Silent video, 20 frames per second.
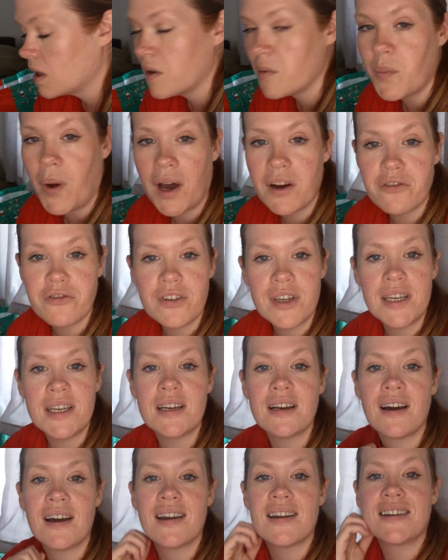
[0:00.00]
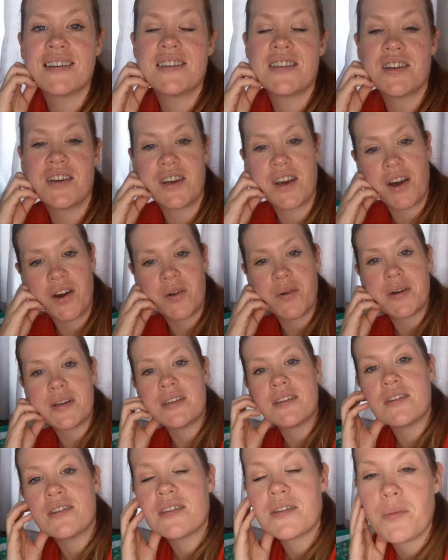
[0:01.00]
But I'd really like to go and
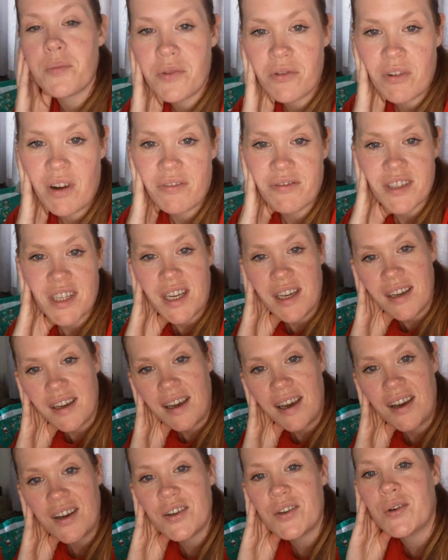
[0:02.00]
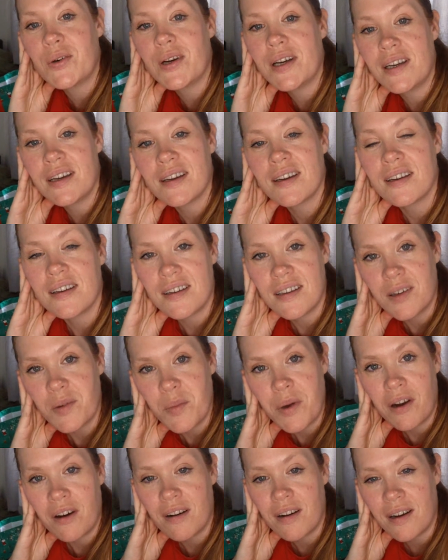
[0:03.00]
do some thrifting out in
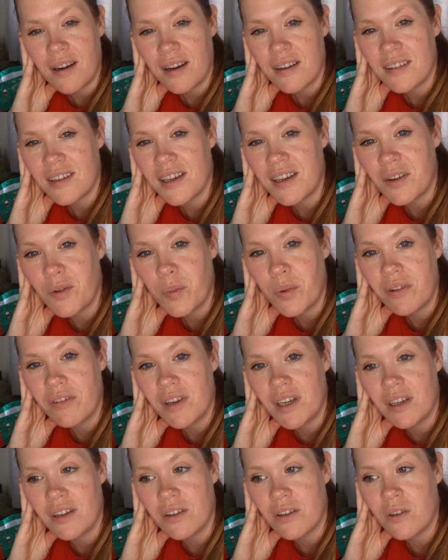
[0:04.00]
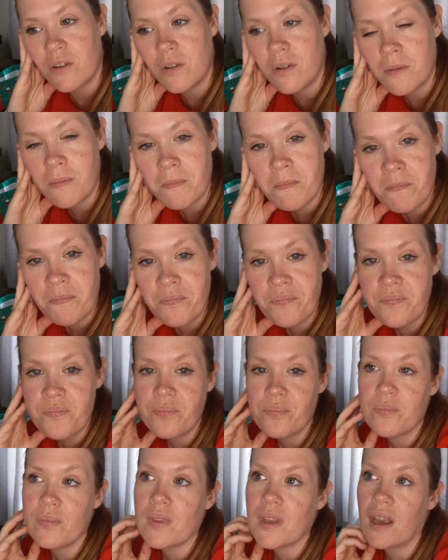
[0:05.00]
America. I think it would be really cool.
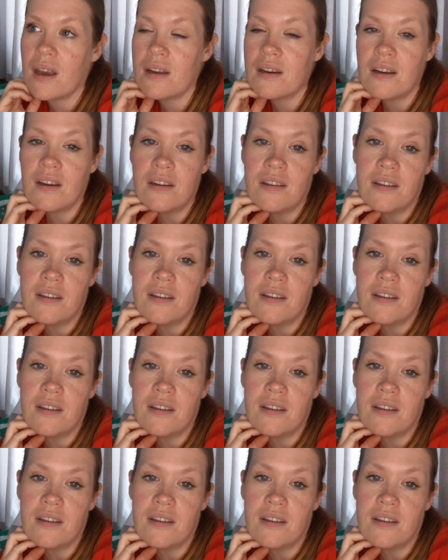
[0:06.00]
I know